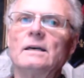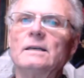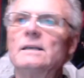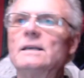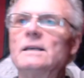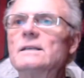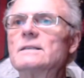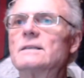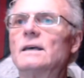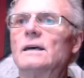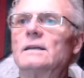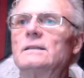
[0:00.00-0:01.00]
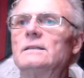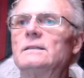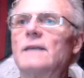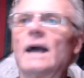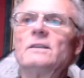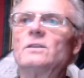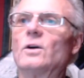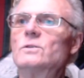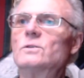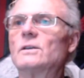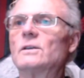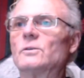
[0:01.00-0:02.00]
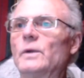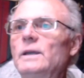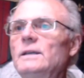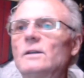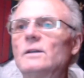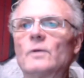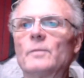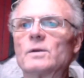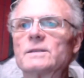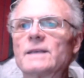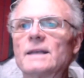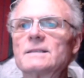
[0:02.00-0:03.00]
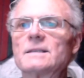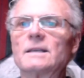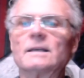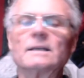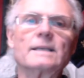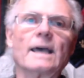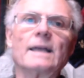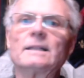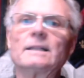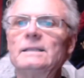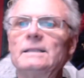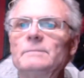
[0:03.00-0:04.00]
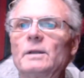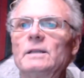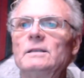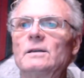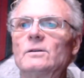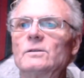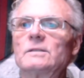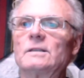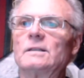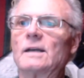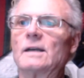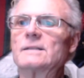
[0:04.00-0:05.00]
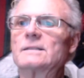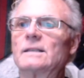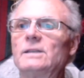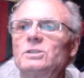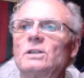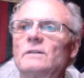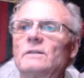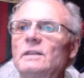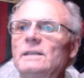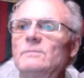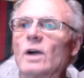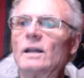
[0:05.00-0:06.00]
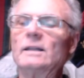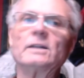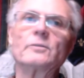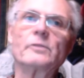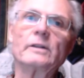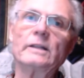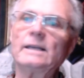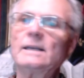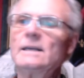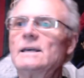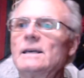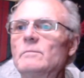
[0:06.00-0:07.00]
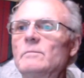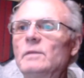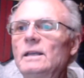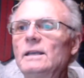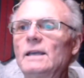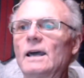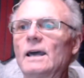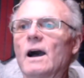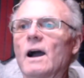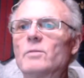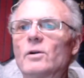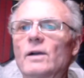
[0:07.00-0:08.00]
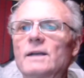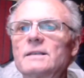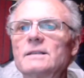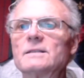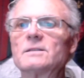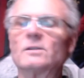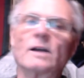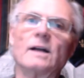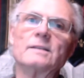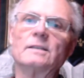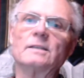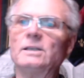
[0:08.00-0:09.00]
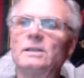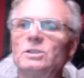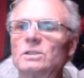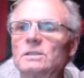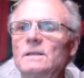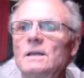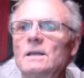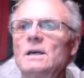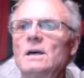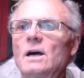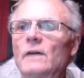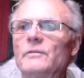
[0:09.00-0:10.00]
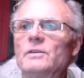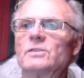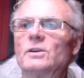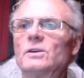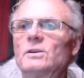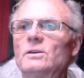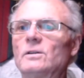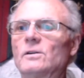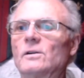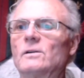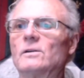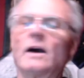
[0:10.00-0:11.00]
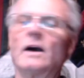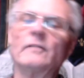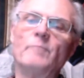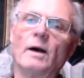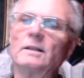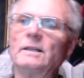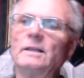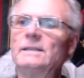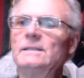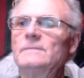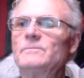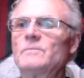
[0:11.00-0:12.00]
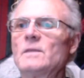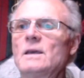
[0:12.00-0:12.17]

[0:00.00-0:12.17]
is Cantos, a ring, represents Cantli Prinios, the constellation of Libra, literally meaning arborescence or constellation of the circle or of buckling,